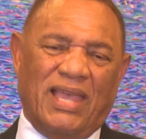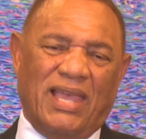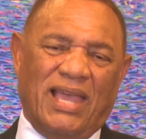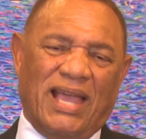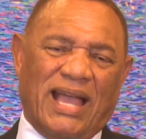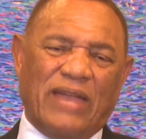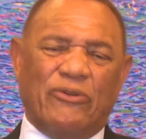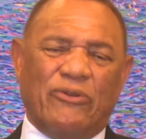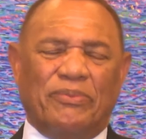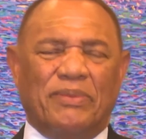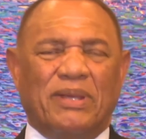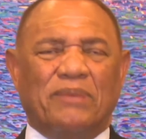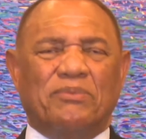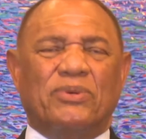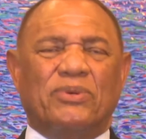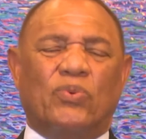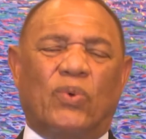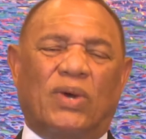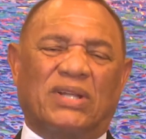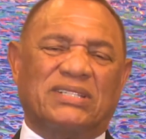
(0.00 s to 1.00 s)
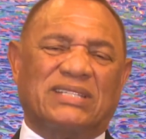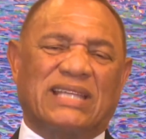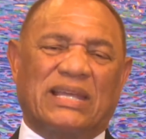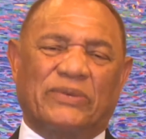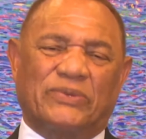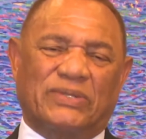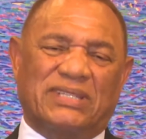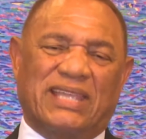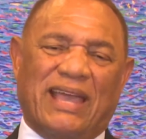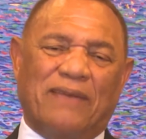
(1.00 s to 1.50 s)
I remember once I
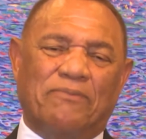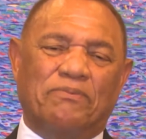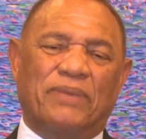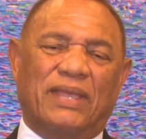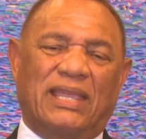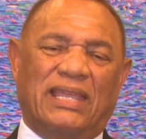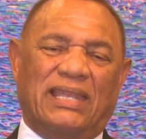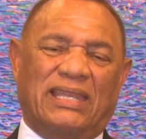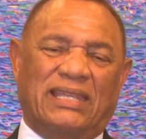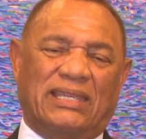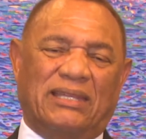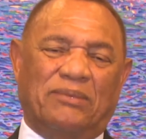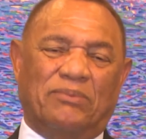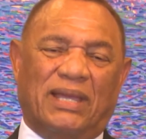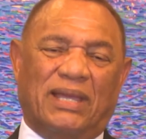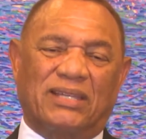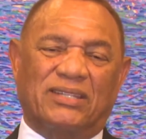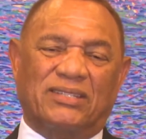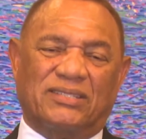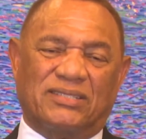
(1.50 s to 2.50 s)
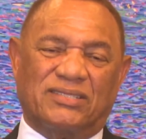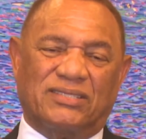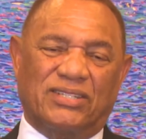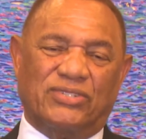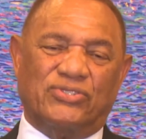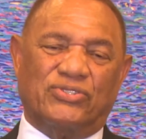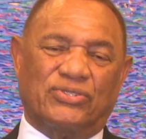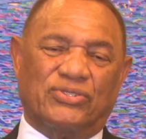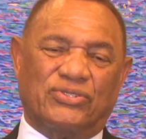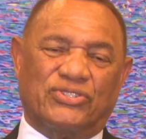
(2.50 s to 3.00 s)
was campaigning in my
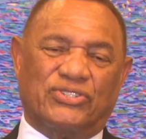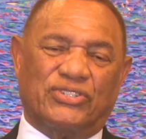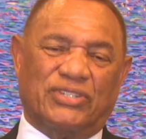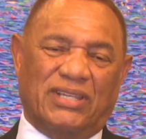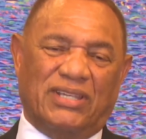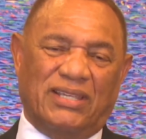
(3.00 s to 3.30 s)
constituency,